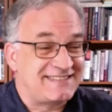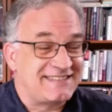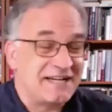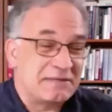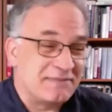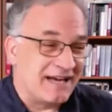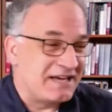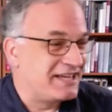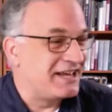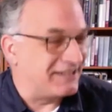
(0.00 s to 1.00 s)
um,
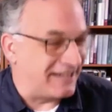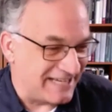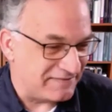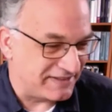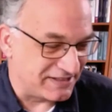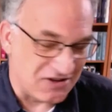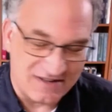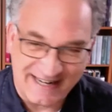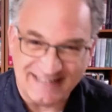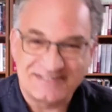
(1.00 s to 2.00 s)
I can give you the
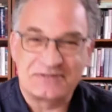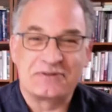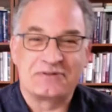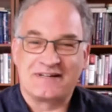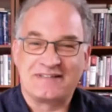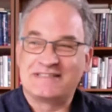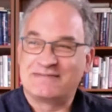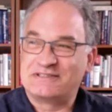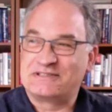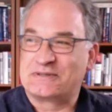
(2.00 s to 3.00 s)
long answer or the
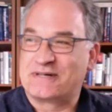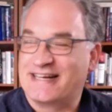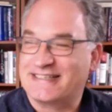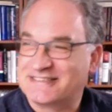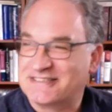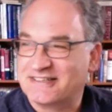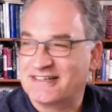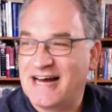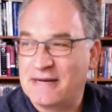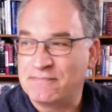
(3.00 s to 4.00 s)
relatively short answer.
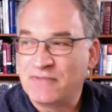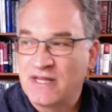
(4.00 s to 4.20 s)
Um,